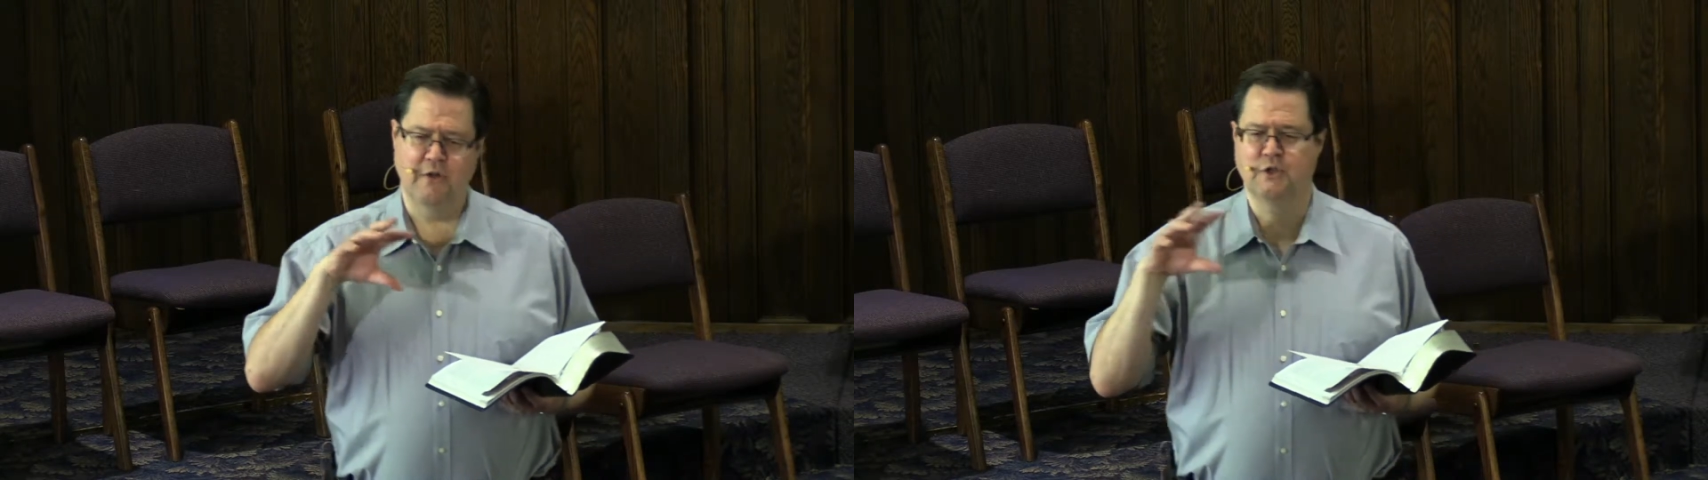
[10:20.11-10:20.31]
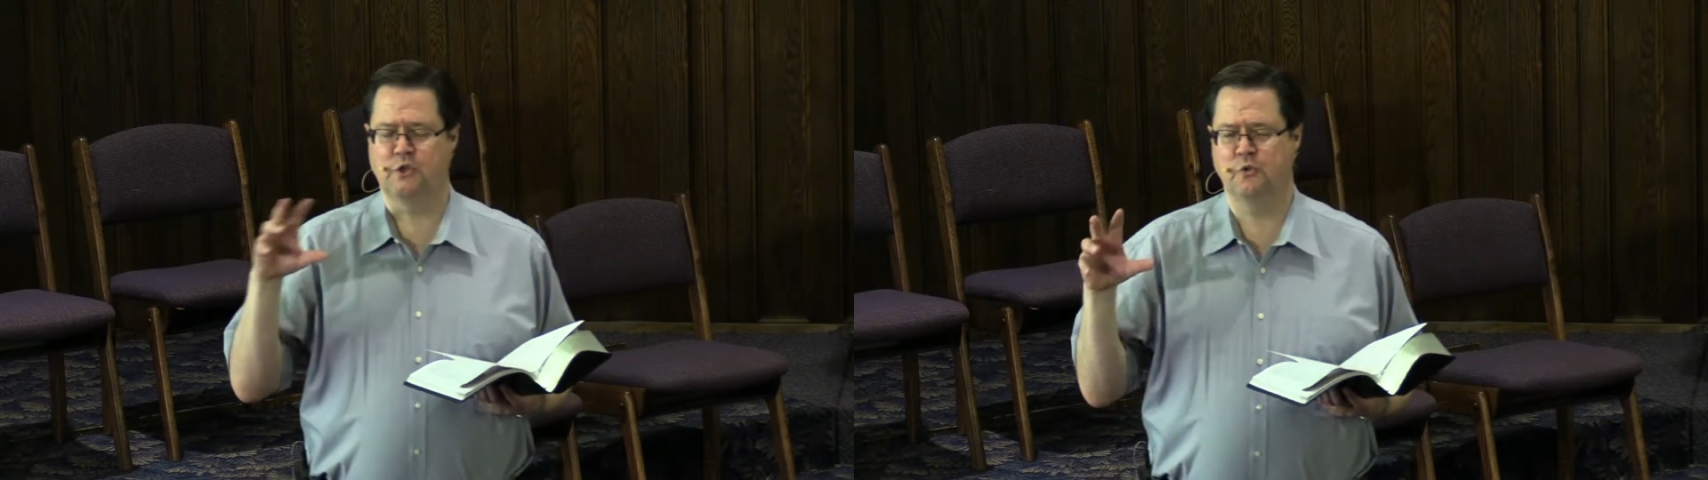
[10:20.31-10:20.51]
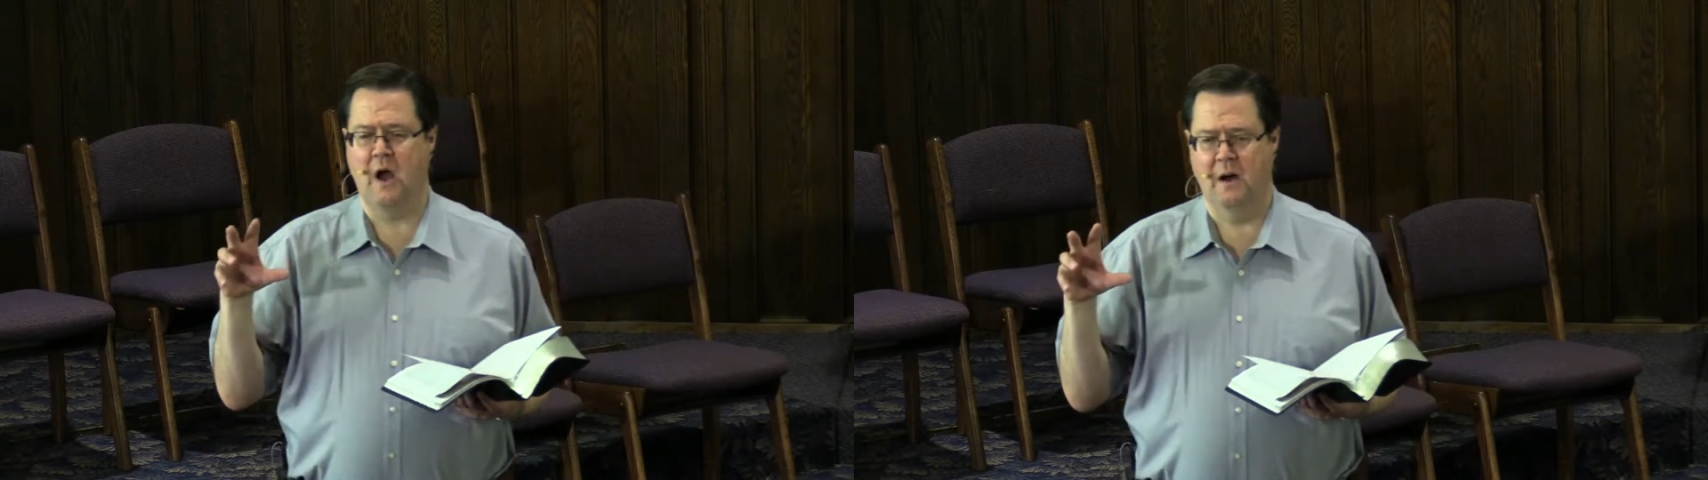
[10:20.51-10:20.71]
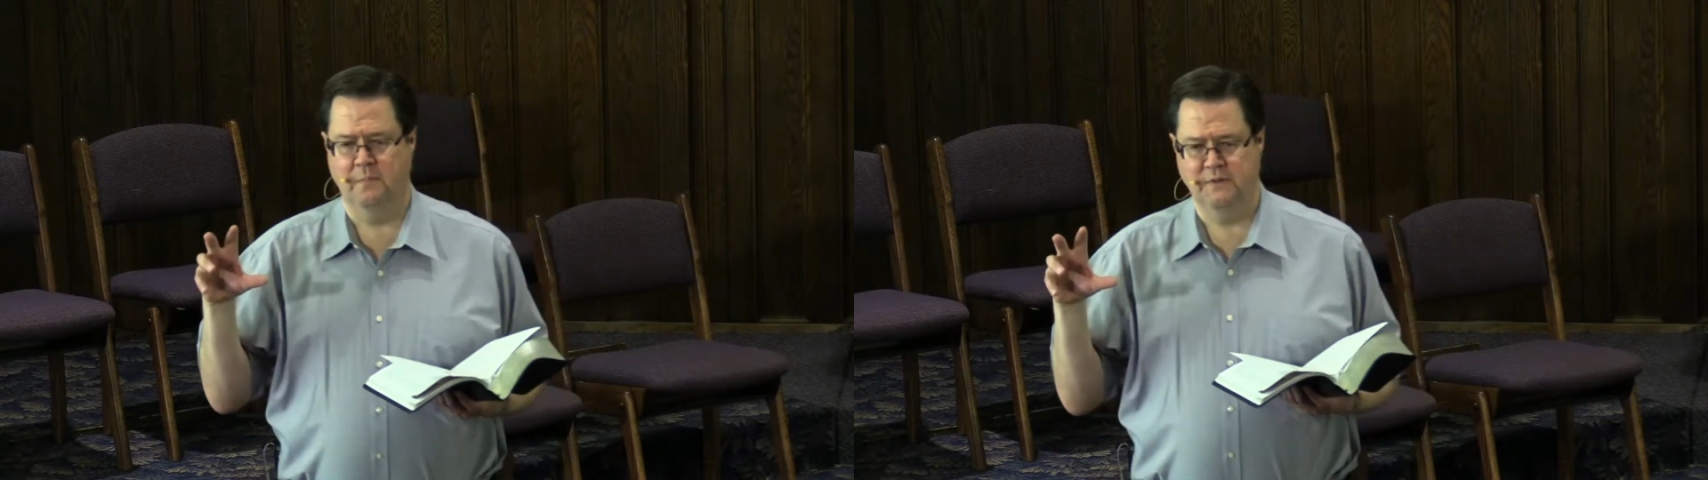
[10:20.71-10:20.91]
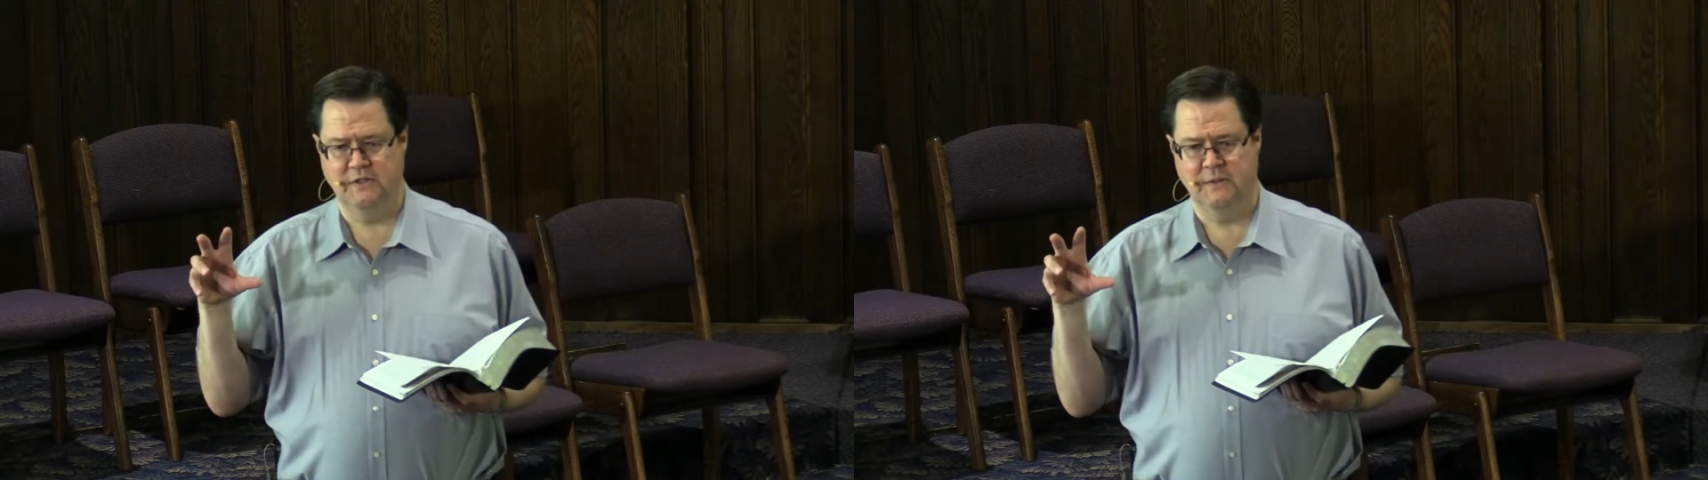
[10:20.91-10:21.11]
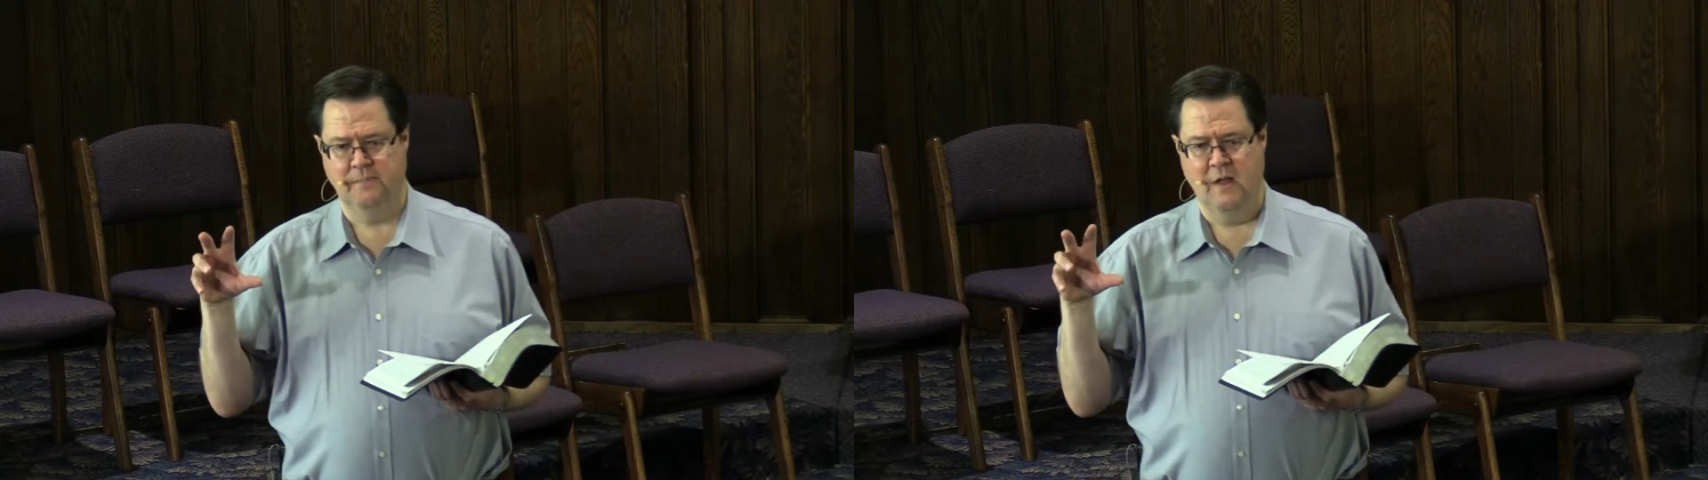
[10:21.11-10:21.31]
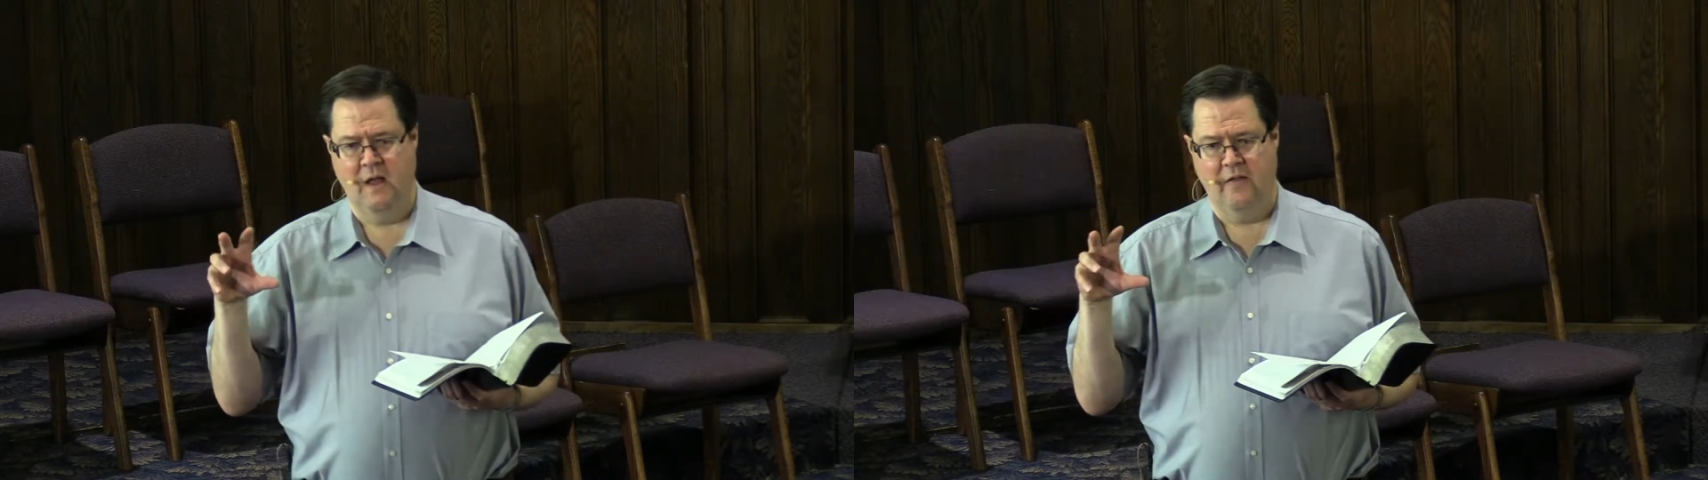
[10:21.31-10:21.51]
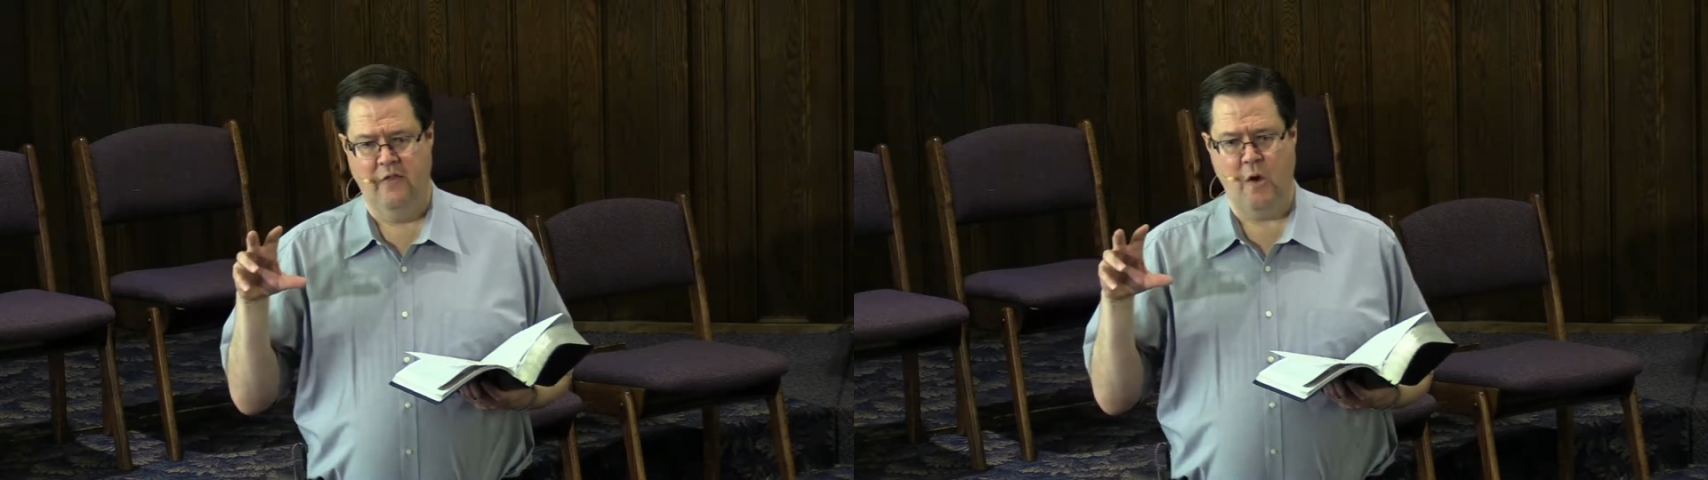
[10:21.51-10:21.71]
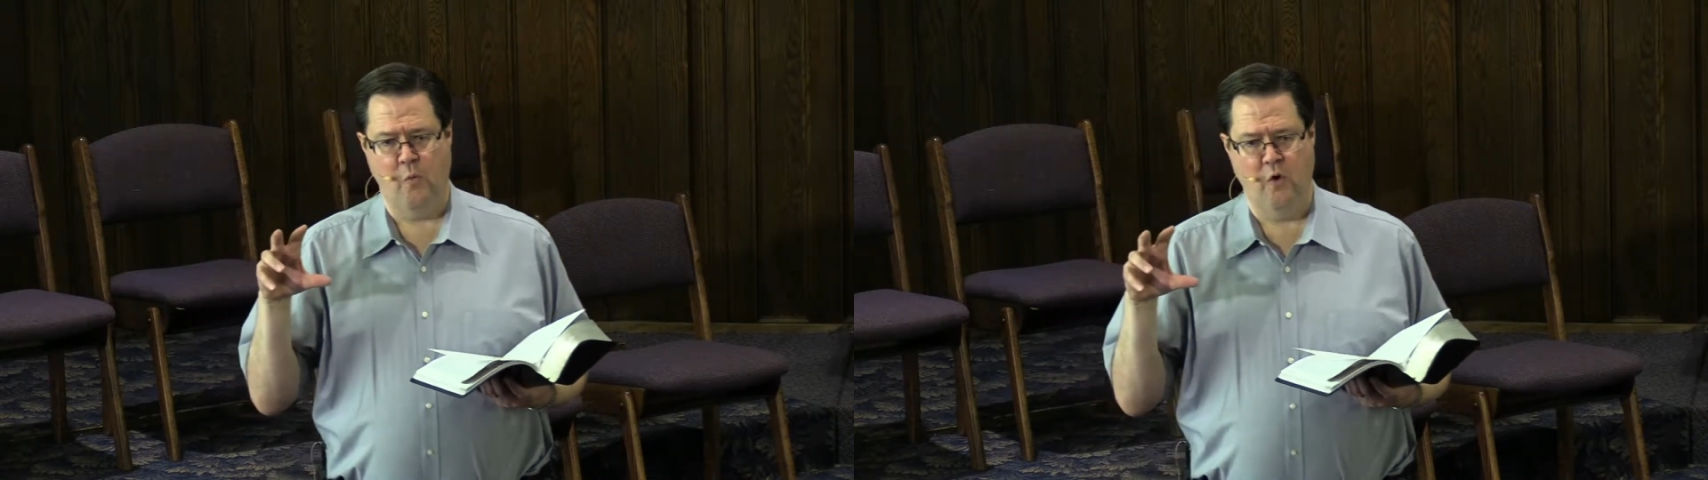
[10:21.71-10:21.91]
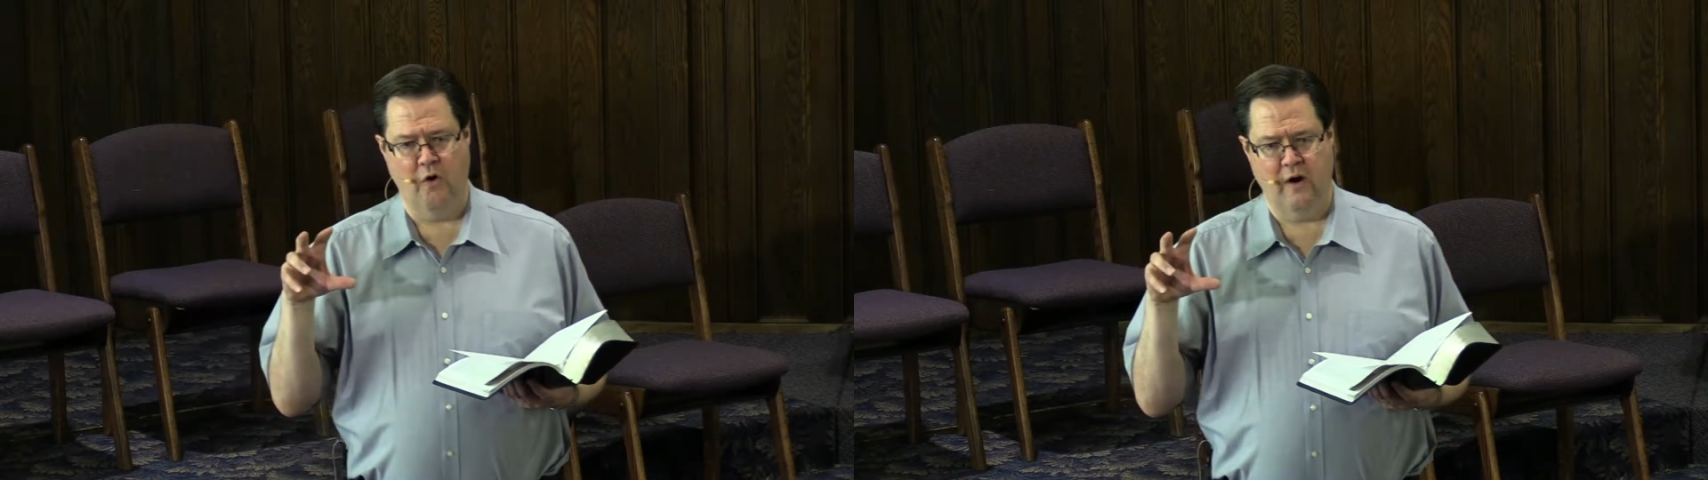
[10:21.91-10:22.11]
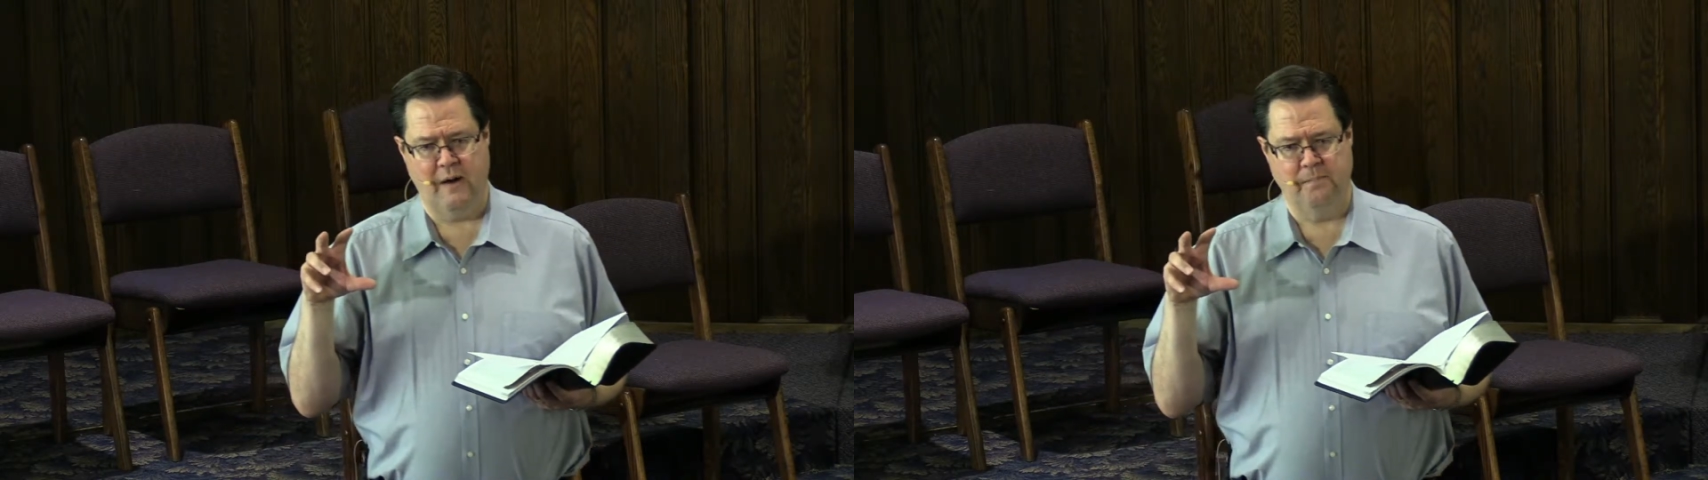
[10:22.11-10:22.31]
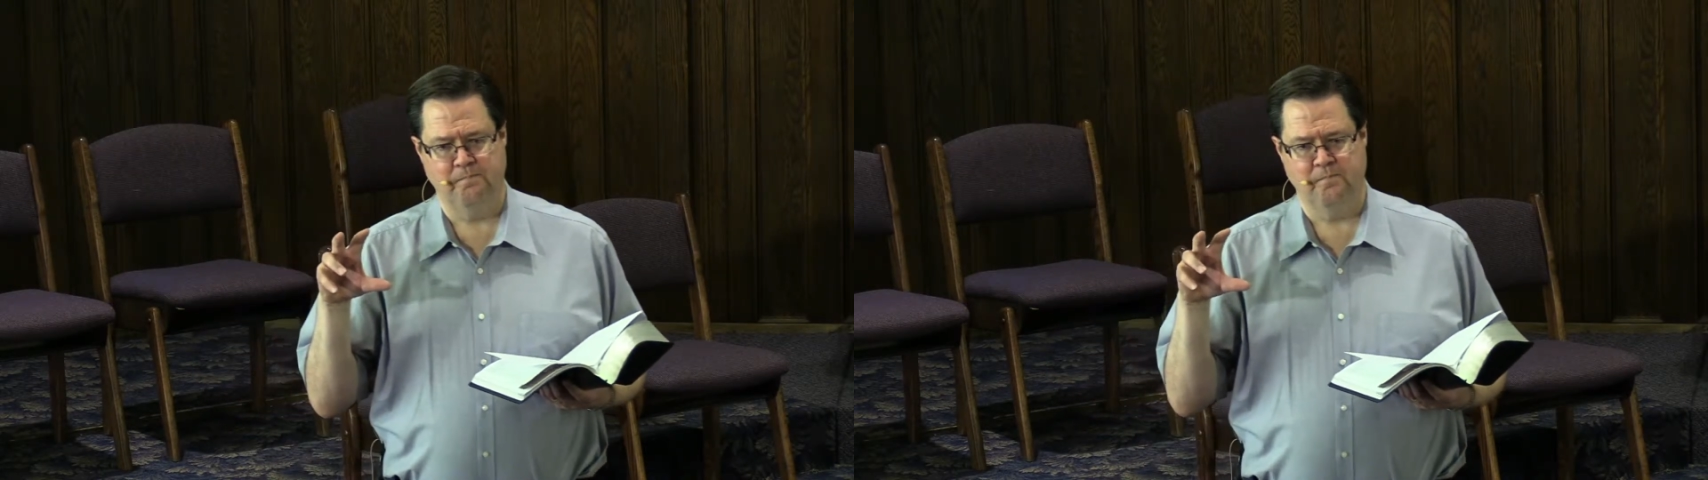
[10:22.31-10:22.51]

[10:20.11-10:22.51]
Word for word: shrubs that were, um,